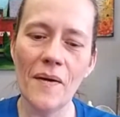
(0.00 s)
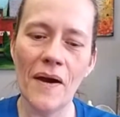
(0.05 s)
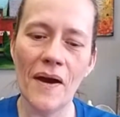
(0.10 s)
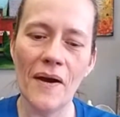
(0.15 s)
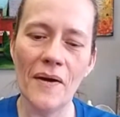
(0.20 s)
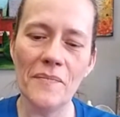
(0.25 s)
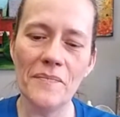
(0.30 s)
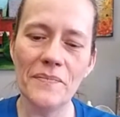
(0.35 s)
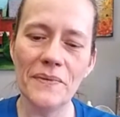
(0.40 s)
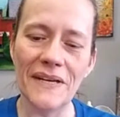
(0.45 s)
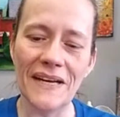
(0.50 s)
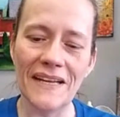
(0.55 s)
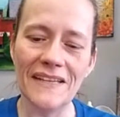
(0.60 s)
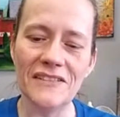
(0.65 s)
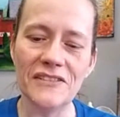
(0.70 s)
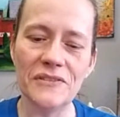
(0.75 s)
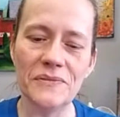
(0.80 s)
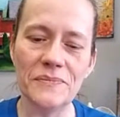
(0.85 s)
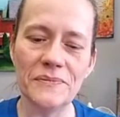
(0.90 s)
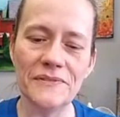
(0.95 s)
Um, but I
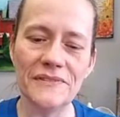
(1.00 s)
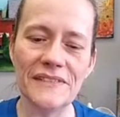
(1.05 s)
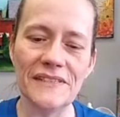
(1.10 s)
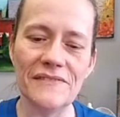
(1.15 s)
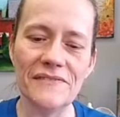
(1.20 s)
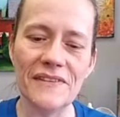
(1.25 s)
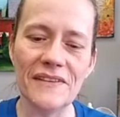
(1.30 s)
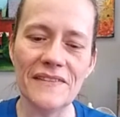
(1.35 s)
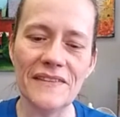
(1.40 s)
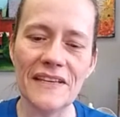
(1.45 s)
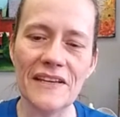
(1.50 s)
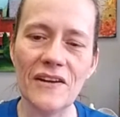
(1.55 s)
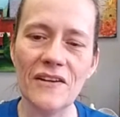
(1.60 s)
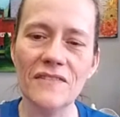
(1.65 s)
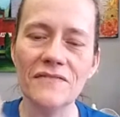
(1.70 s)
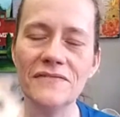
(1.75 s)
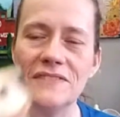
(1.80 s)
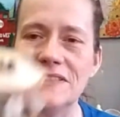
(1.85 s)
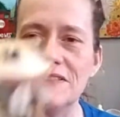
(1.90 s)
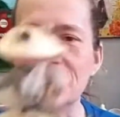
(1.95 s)
do believe that they
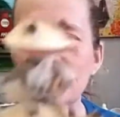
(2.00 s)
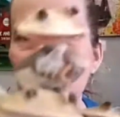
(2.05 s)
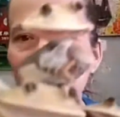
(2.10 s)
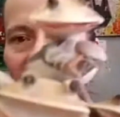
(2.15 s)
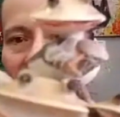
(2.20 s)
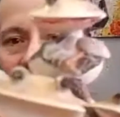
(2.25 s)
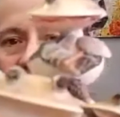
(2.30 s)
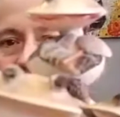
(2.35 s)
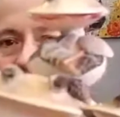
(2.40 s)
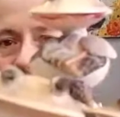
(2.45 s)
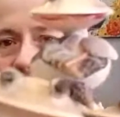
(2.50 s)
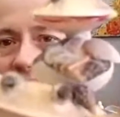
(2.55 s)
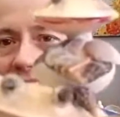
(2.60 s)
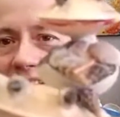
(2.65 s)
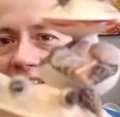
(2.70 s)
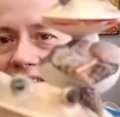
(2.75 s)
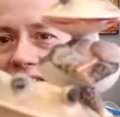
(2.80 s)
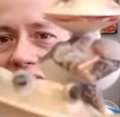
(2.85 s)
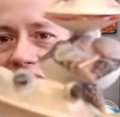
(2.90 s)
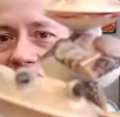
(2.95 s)
are vintage. Like they've
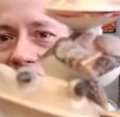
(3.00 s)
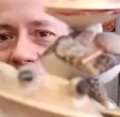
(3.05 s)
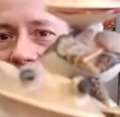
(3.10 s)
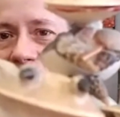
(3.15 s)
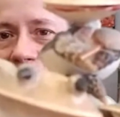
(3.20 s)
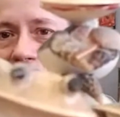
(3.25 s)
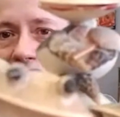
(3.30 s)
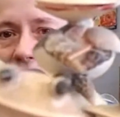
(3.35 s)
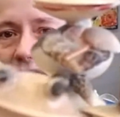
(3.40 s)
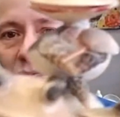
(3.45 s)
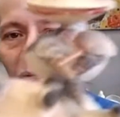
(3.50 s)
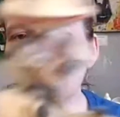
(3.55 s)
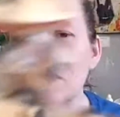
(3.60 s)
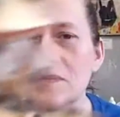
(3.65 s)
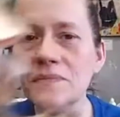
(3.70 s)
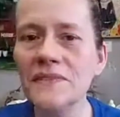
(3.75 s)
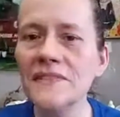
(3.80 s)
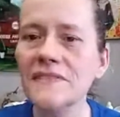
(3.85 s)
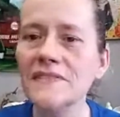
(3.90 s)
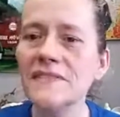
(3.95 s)
got their little
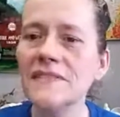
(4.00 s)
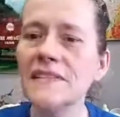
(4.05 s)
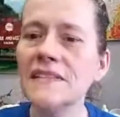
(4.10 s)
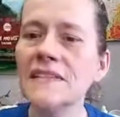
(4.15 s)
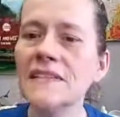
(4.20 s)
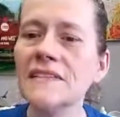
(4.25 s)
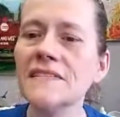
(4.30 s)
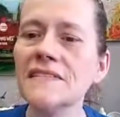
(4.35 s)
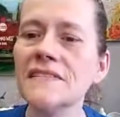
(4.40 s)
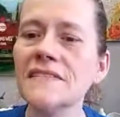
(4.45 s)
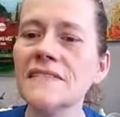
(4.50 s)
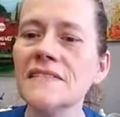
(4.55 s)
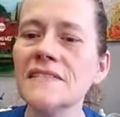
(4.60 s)
drumsticks.